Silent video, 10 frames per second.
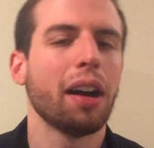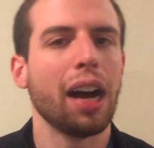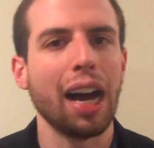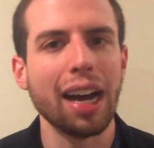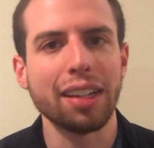
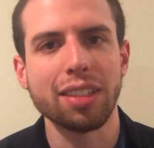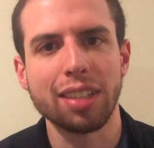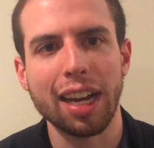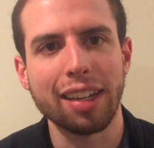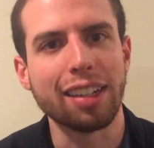I
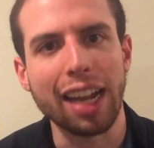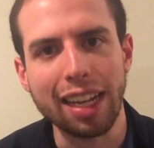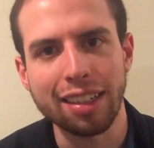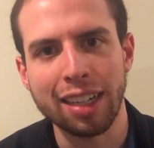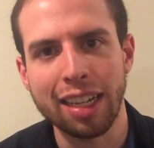decided at
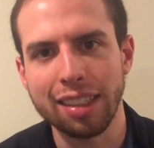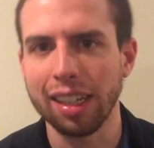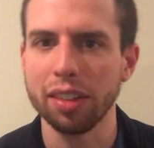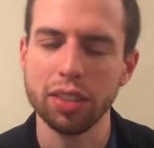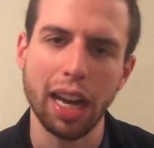
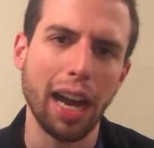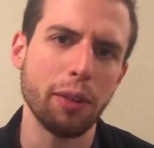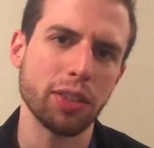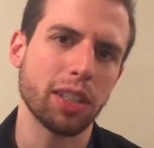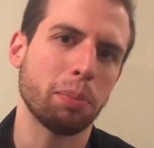$89 I
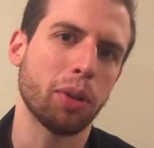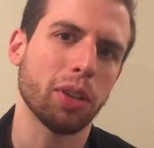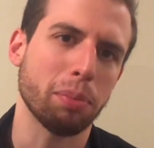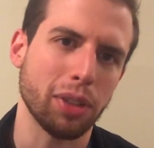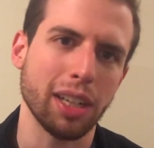was going to pull
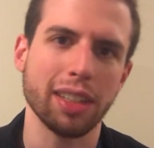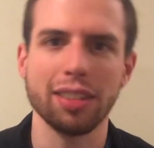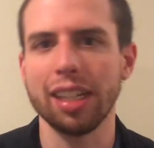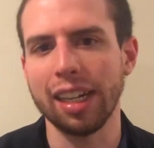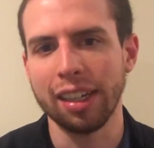a plug and
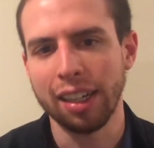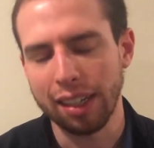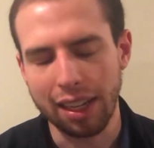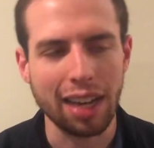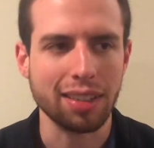say,
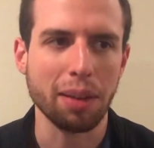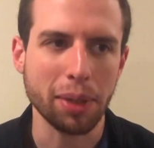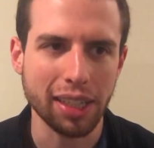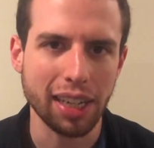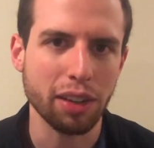yes, I'm
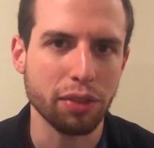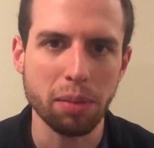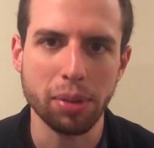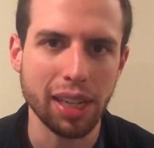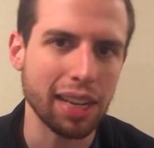going to get a
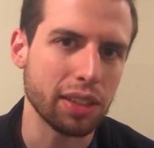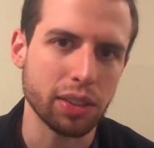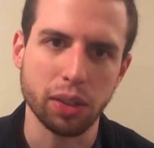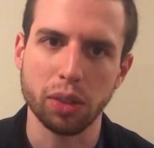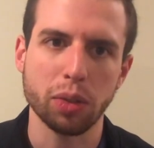VPN
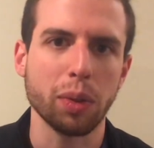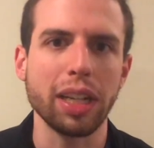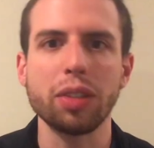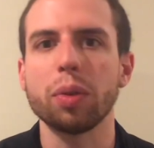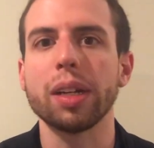until
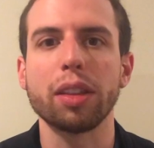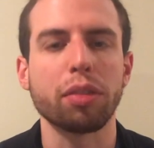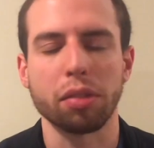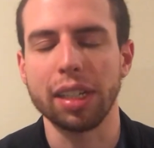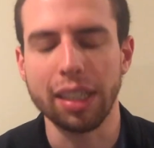
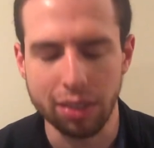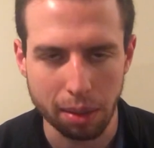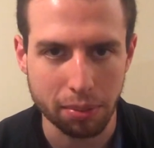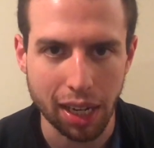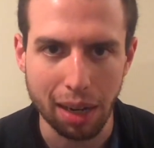2023
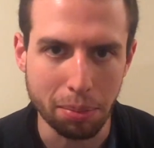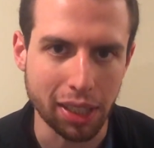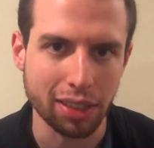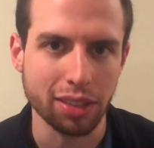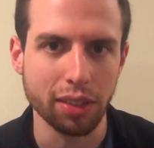sometime
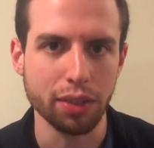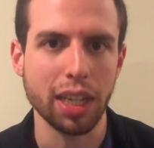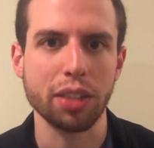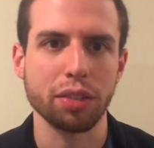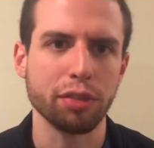because of those
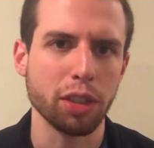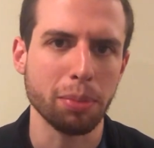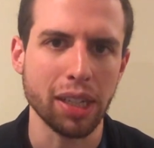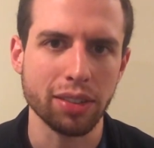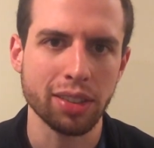extra few
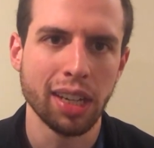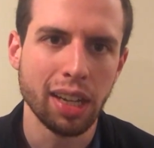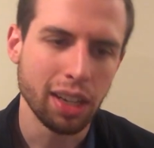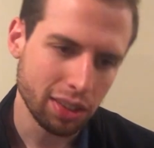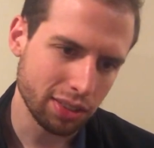months.
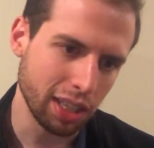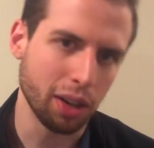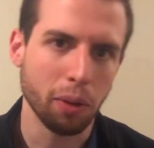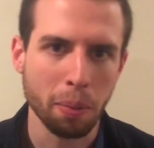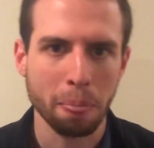
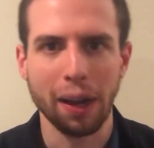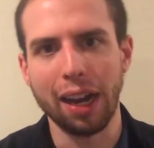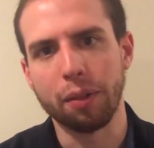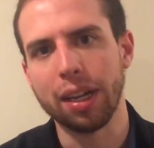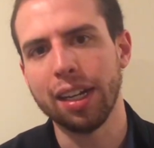So
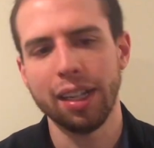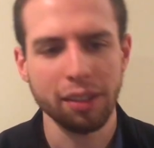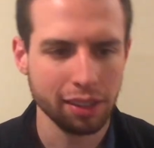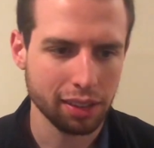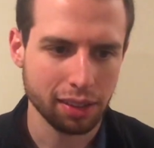I went
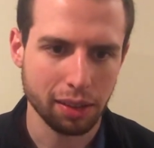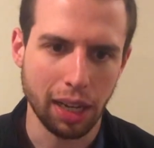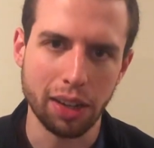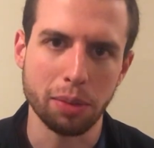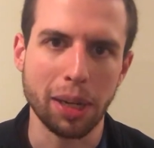in,
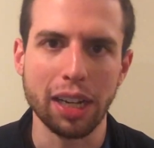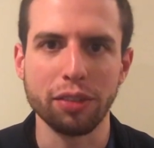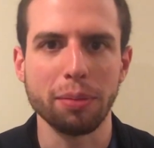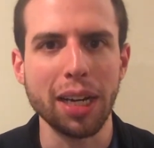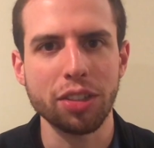entered my
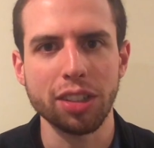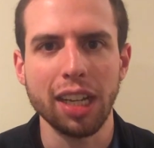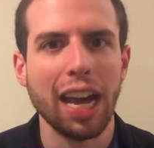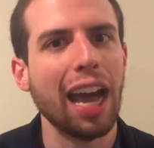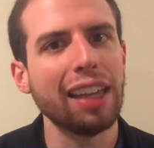information,
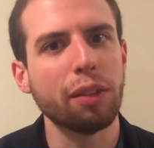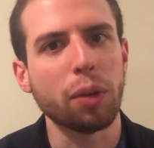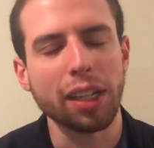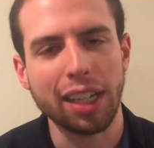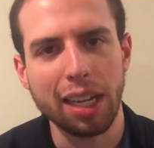and then
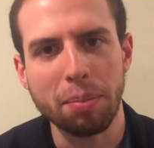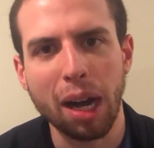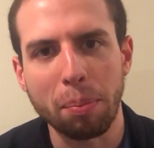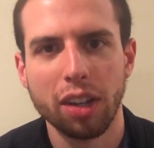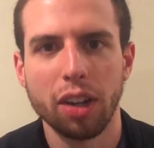what came
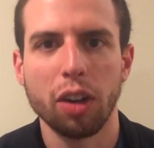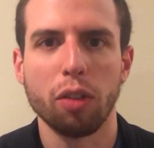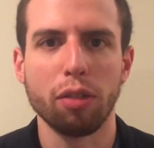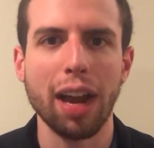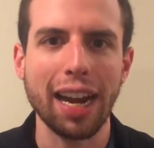up?
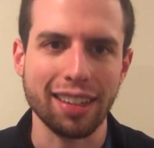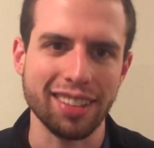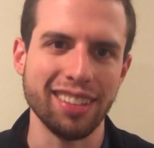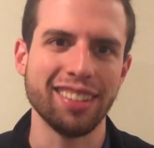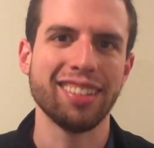
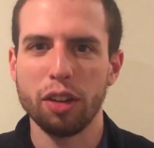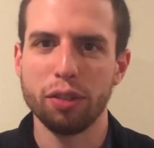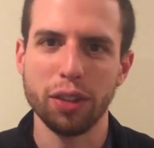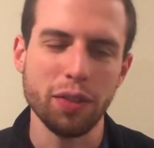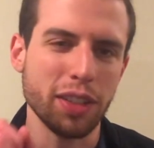Rakuten.
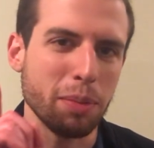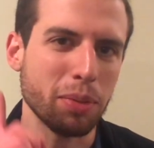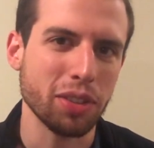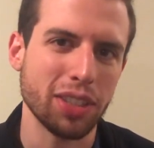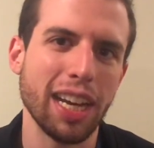
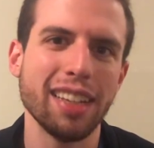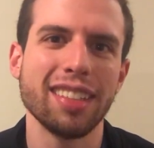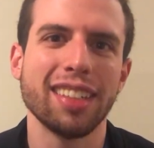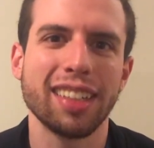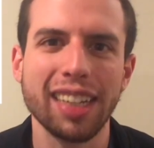
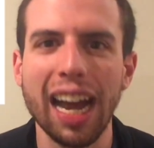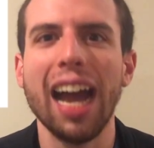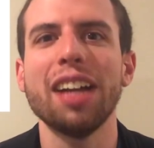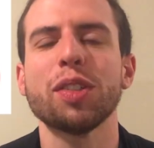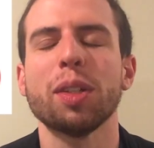50%
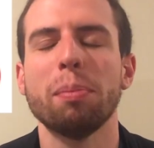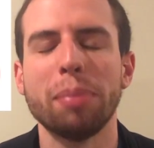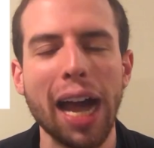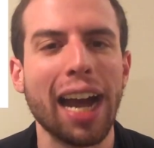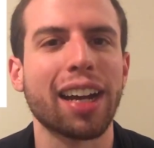cash
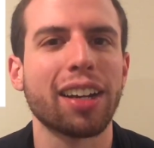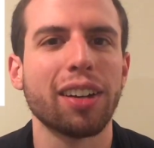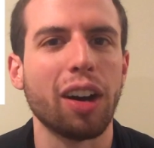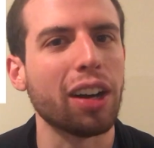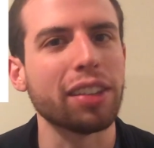back
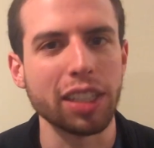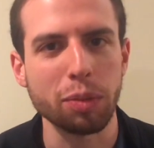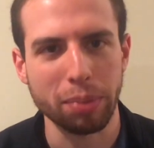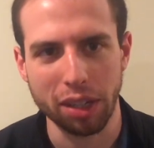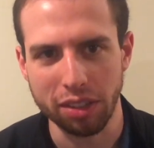on this
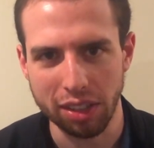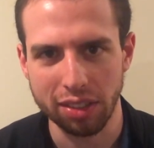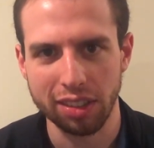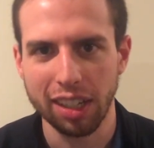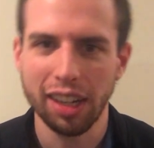purchase.